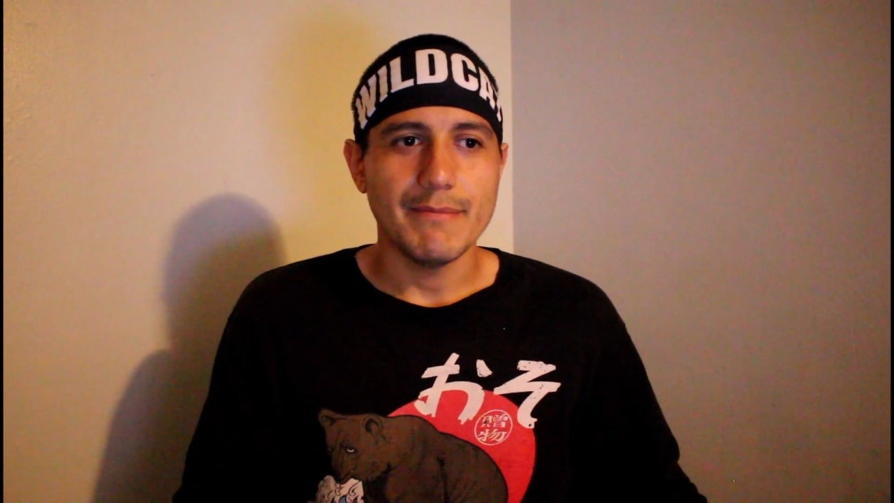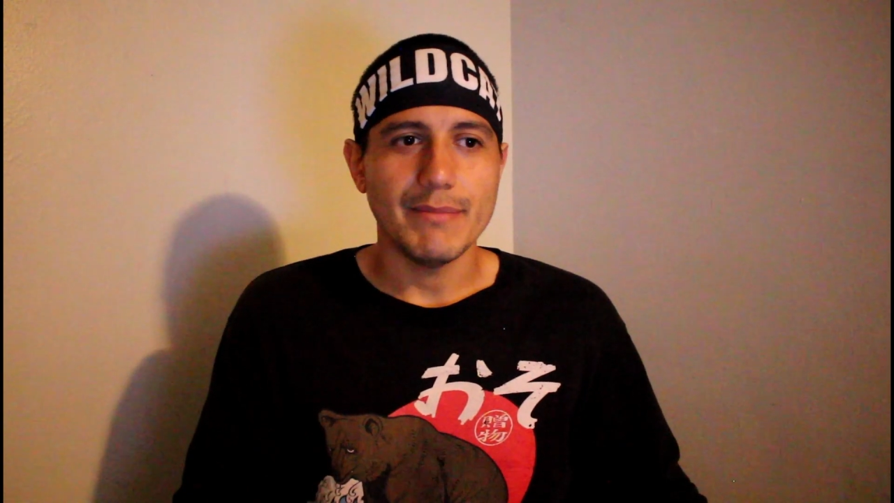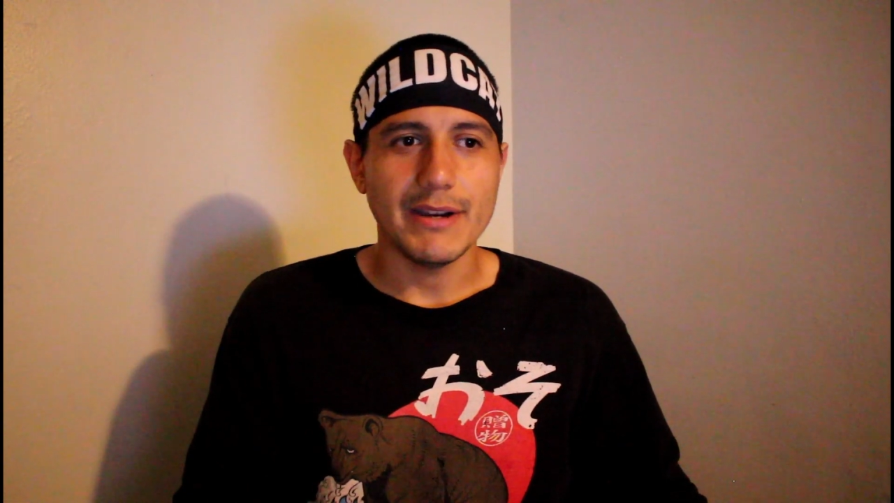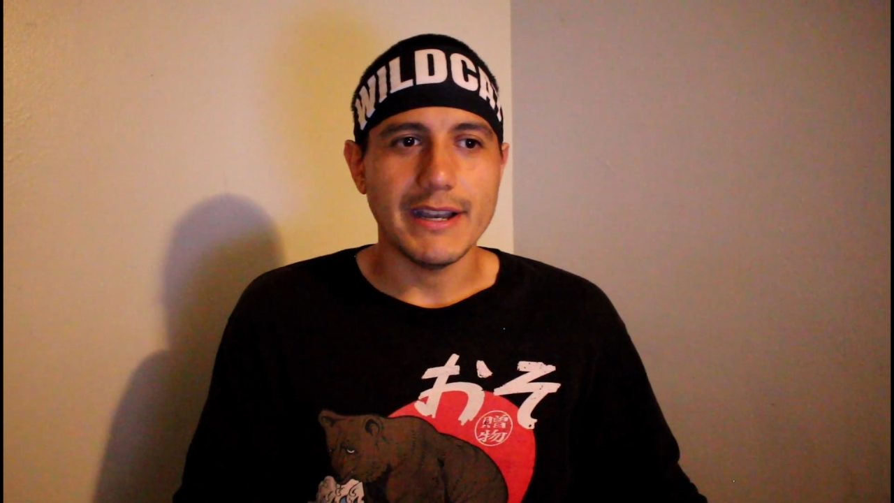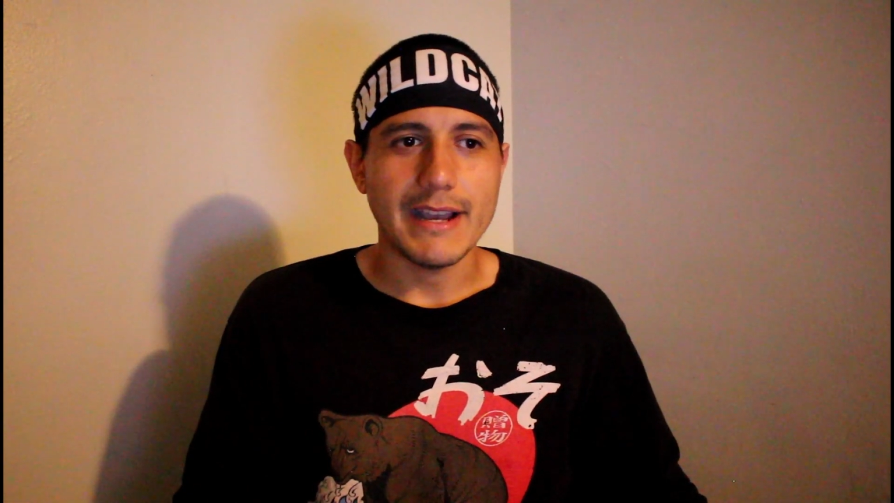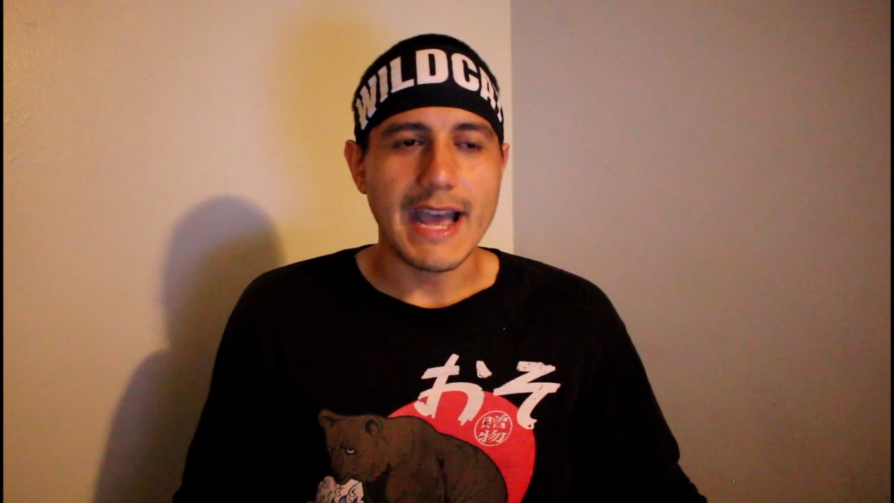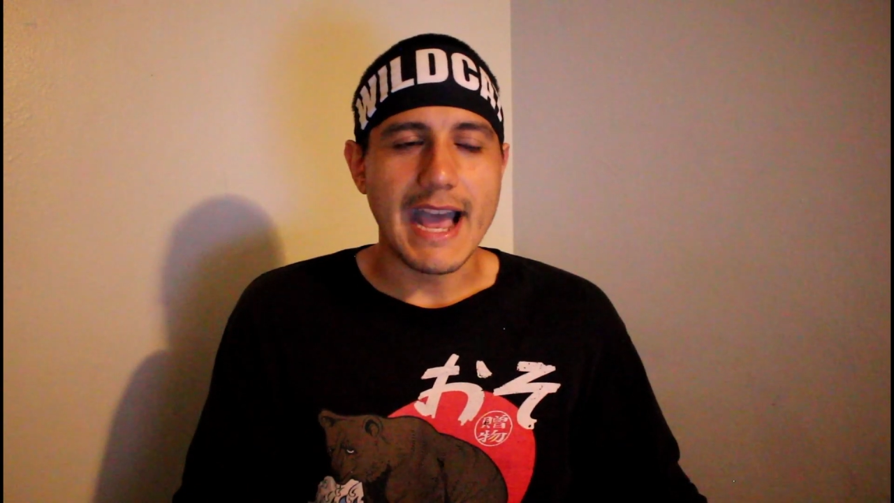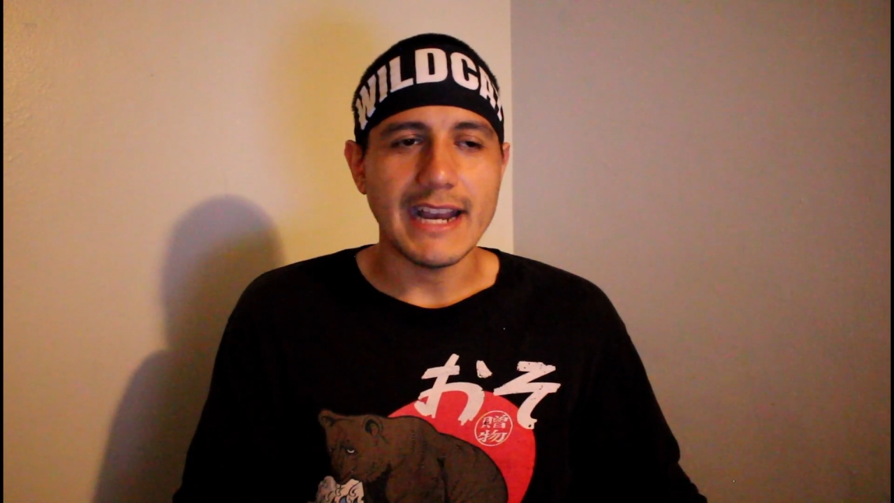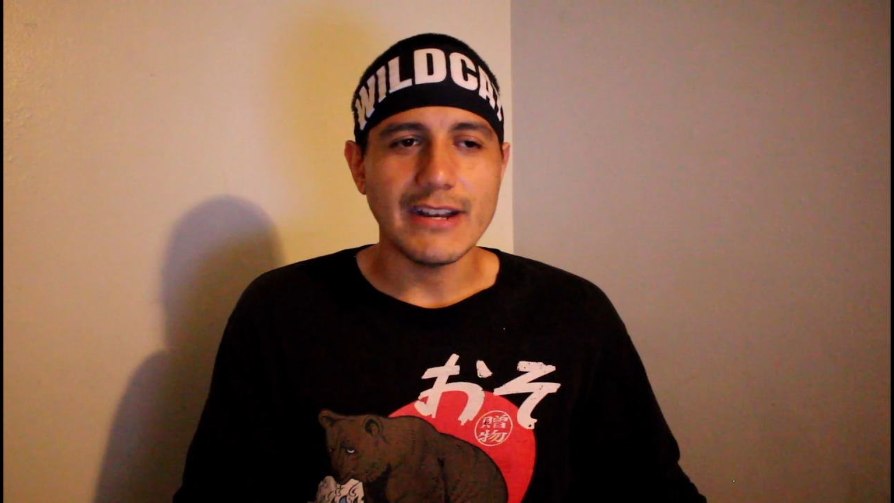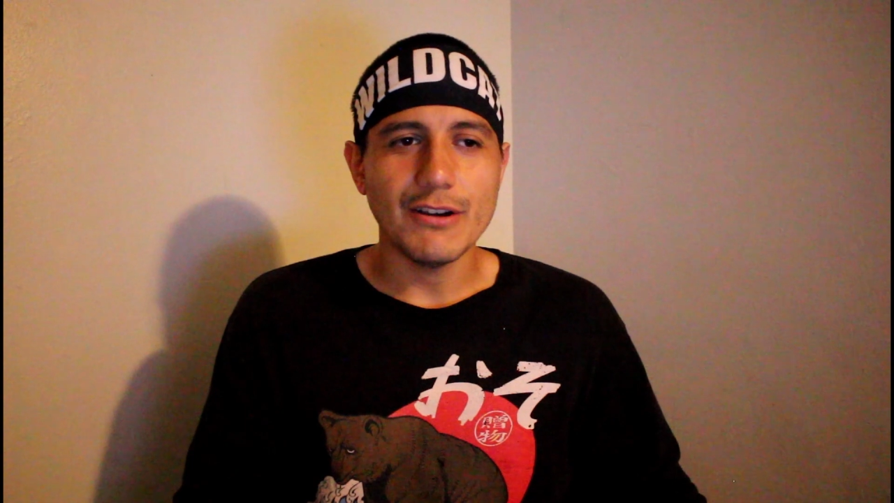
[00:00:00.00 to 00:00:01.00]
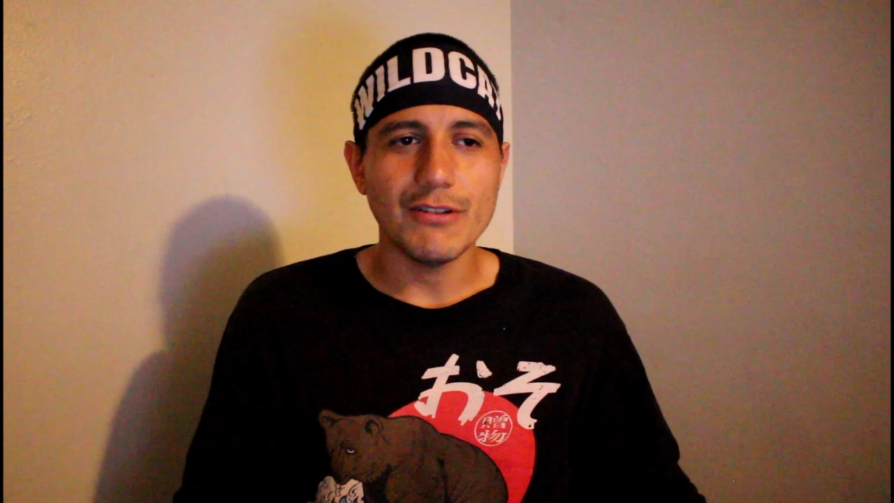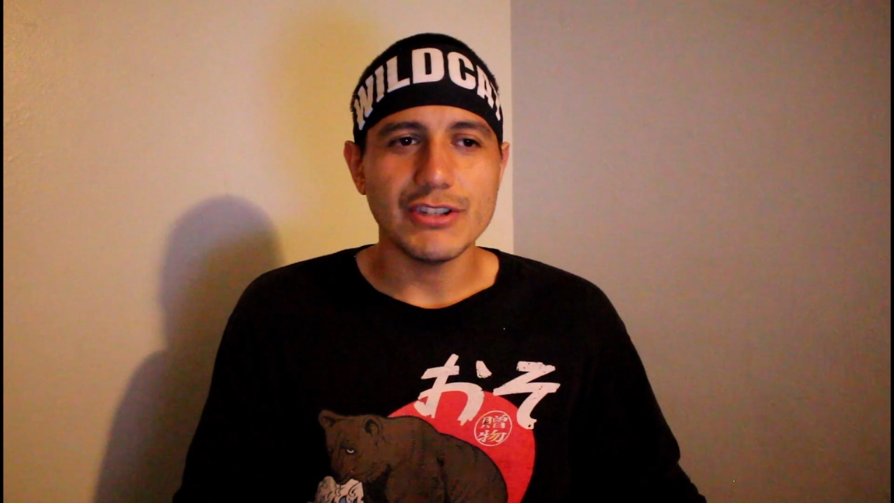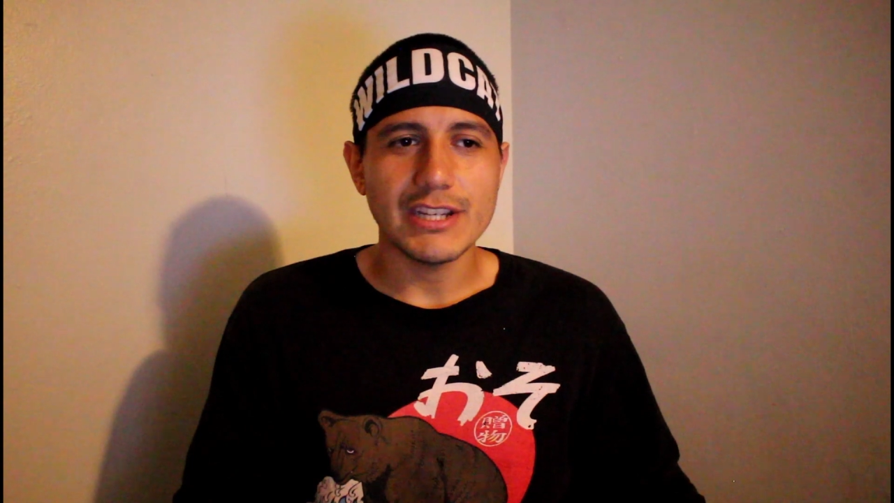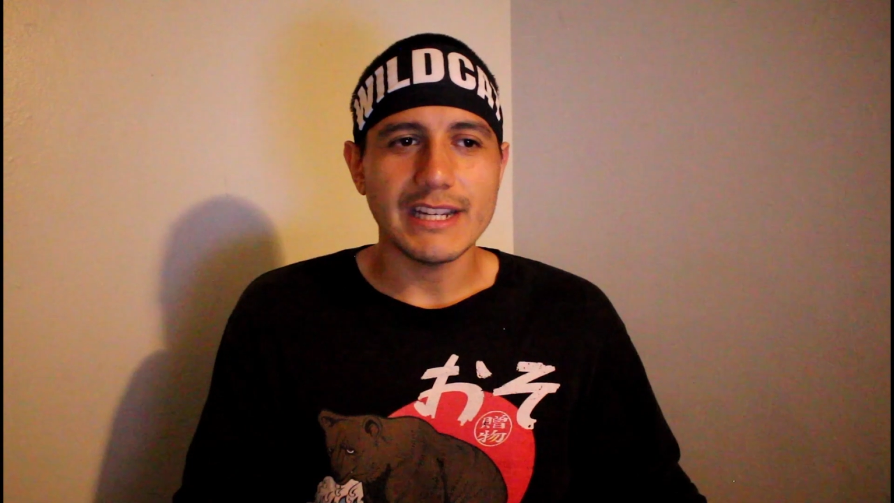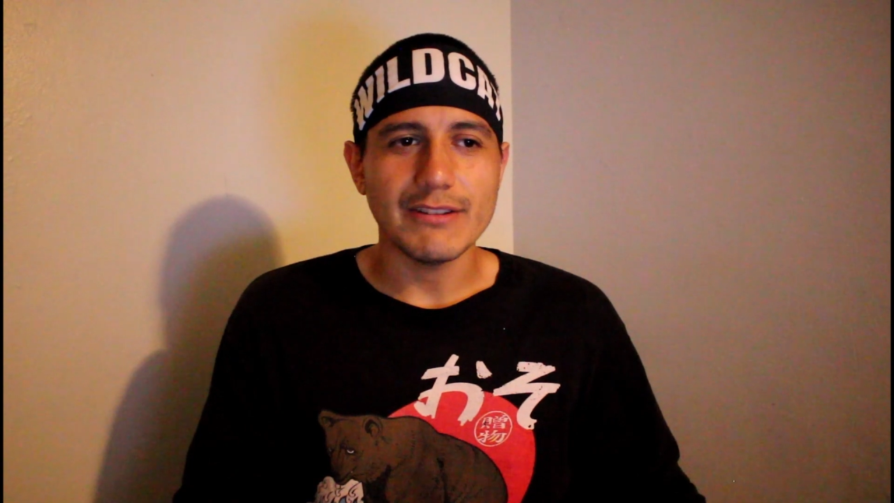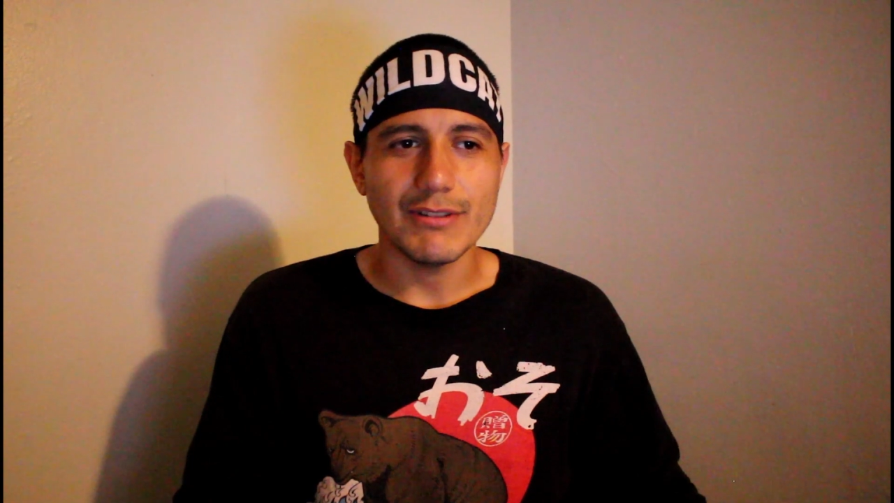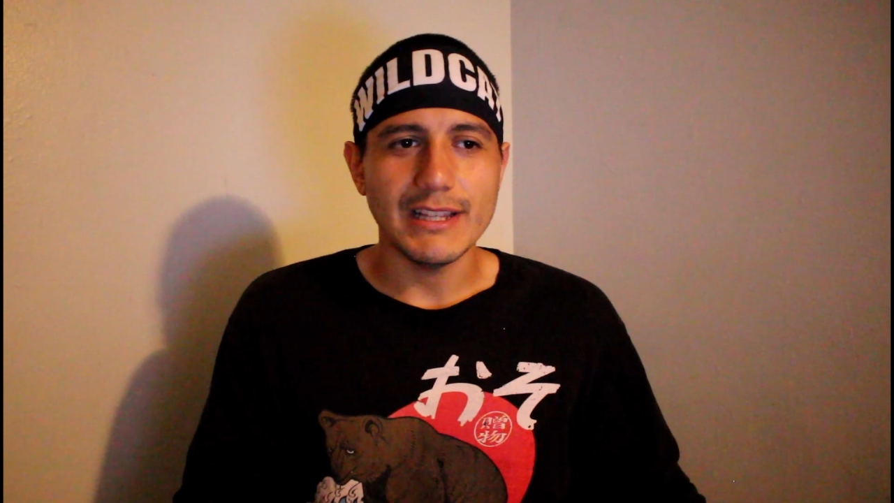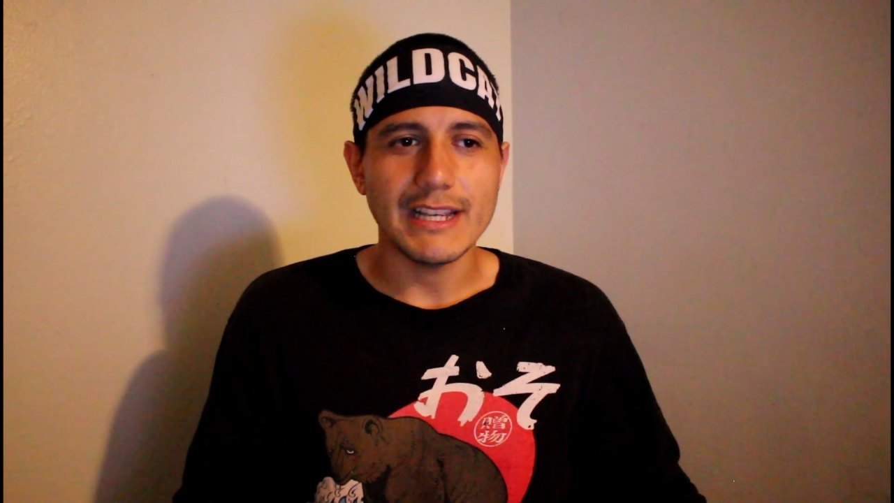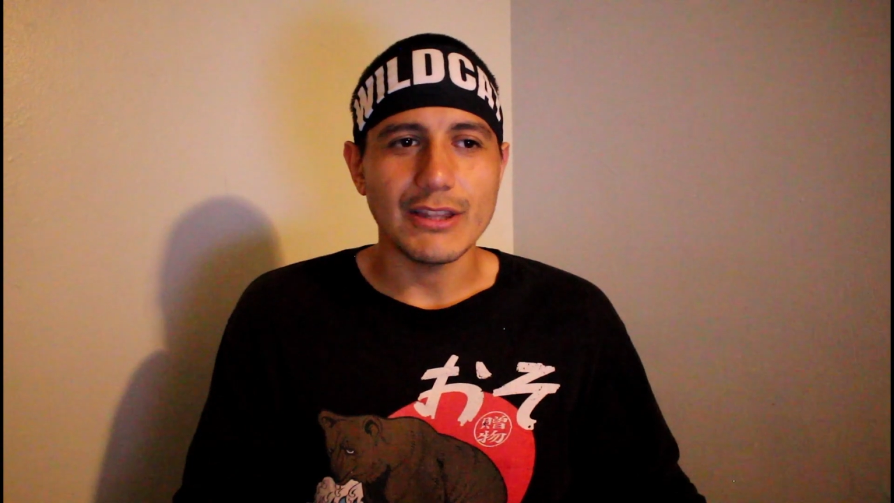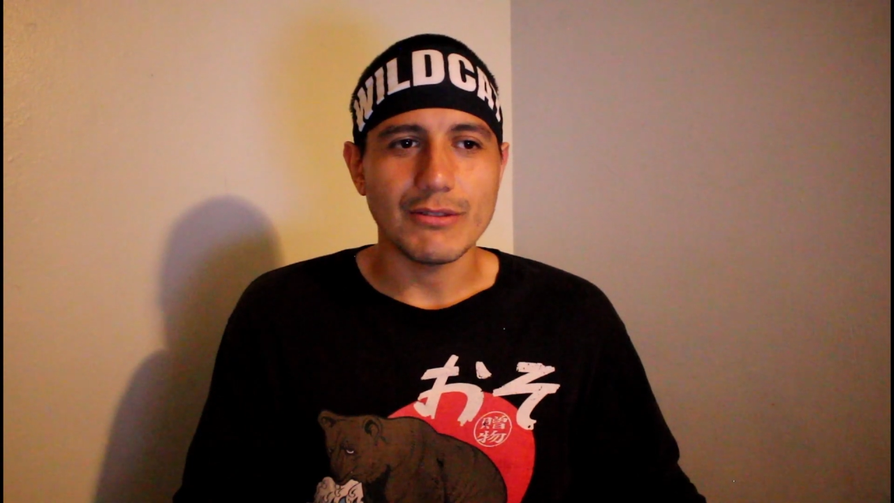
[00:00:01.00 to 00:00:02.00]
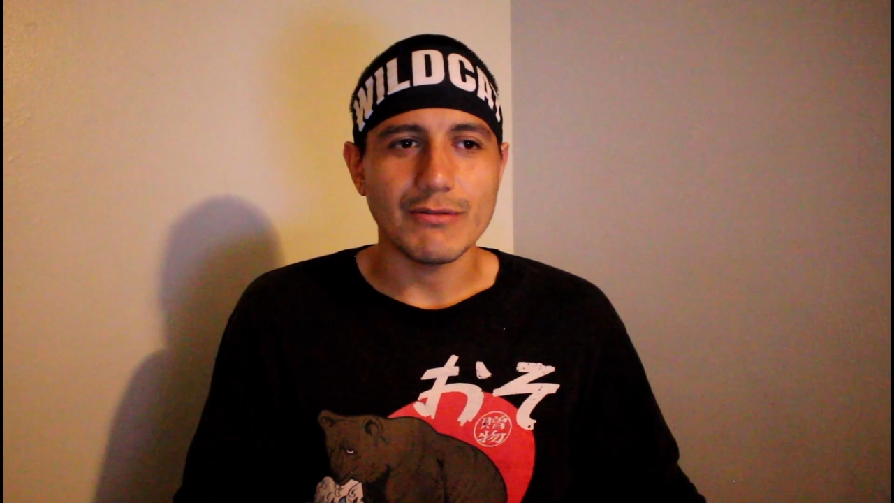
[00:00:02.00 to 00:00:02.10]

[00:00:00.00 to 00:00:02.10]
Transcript: But I know she can really get